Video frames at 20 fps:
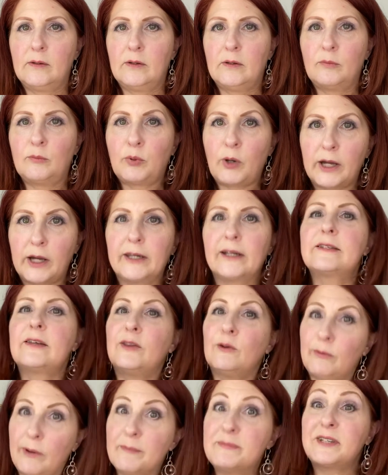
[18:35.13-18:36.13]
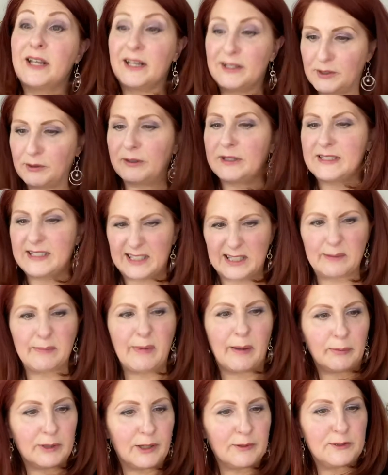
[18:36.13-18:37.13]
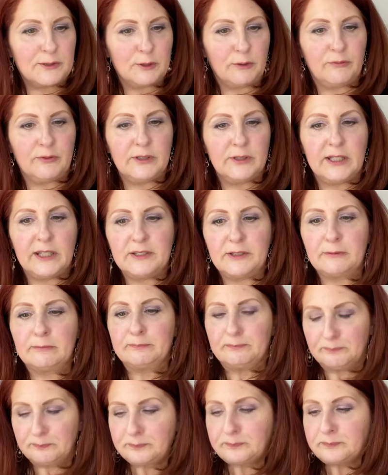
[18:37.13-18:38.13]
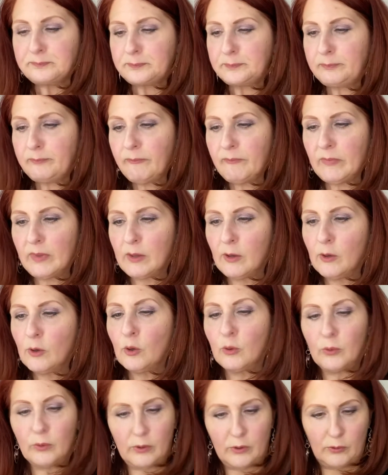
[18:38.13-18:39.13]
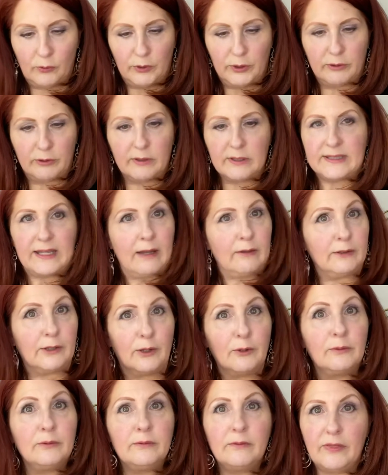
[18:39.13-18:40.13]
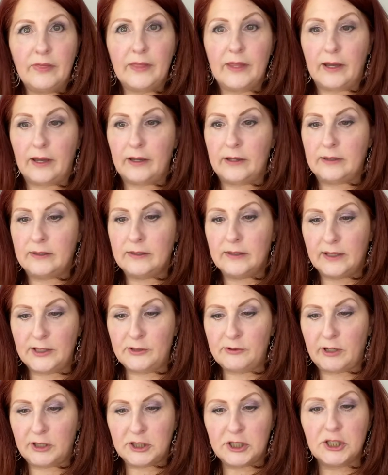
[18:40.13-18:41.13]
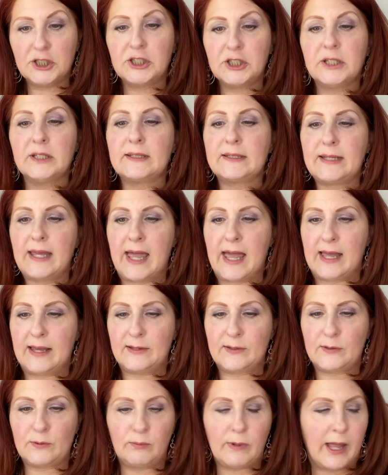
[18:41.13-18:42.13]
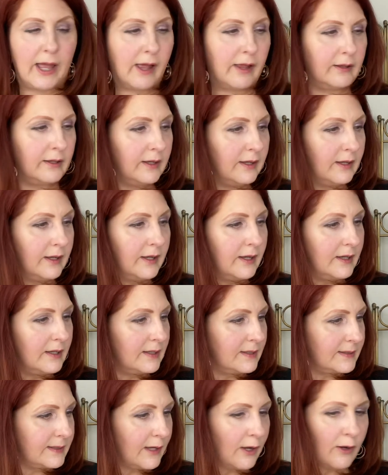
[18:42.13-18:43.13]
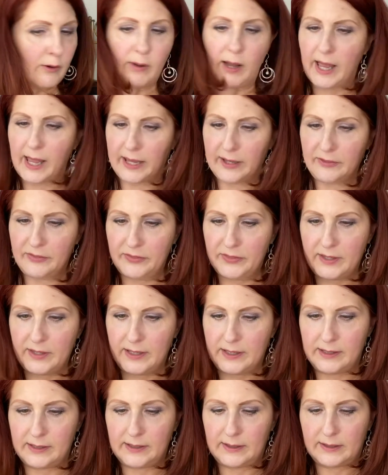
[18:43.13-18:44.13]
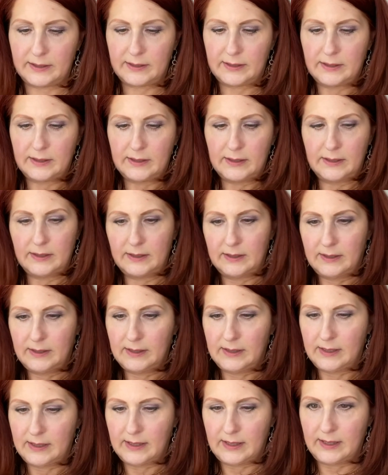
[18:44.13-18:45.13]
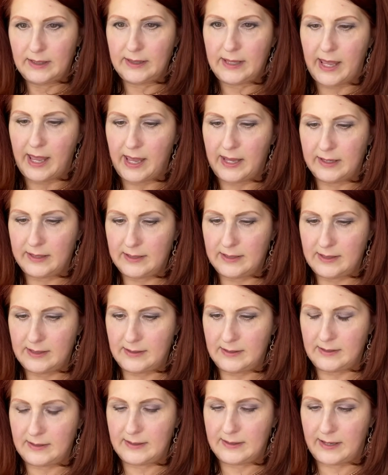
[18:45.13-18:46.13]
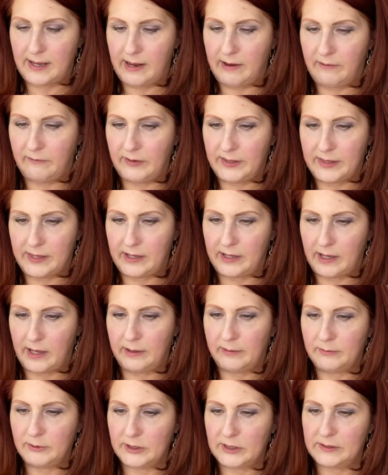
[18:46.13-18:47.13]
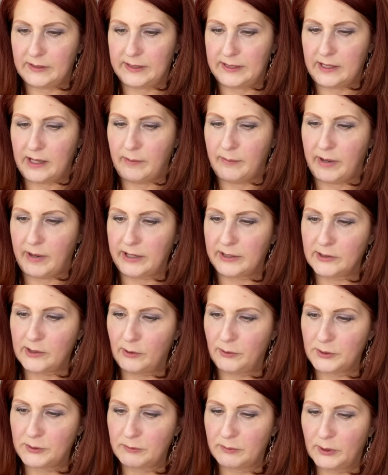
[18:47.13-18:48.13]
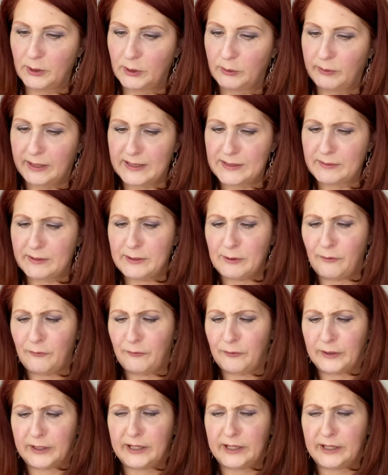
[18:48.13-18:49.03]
products on the website, so you can see them up close too if you need to. Or you can download the instruction sheets as well. So I think that is everything. I am just looking at my notes real quick so I don't forget